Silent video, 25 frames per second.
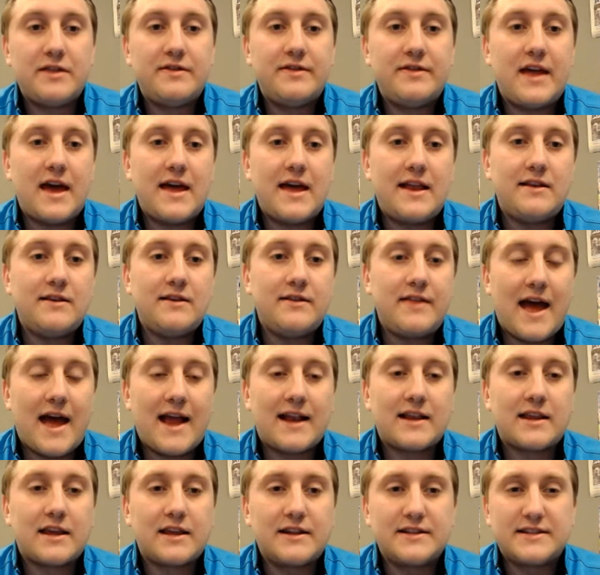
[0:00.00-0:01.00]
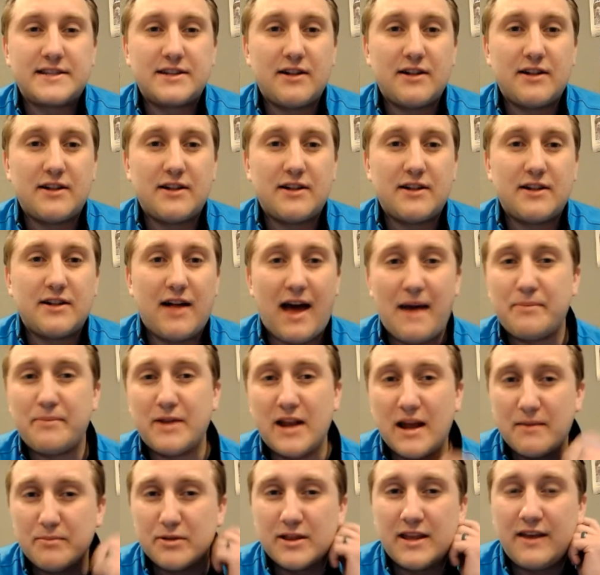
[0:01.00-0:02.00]
then that can still happen, I
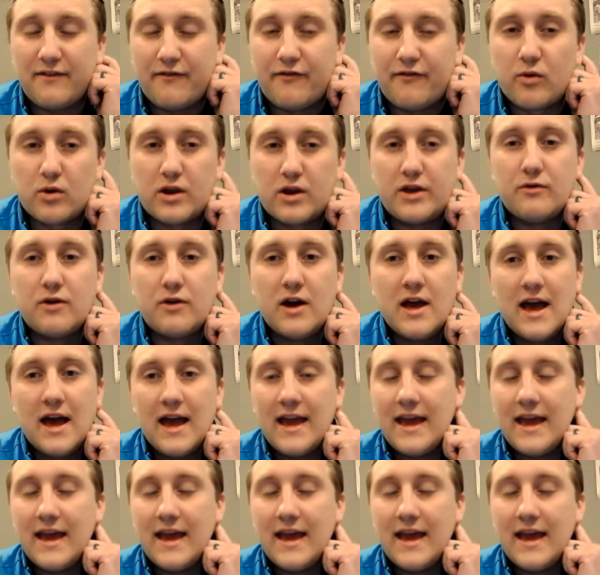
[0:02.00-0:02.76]
believe, for you.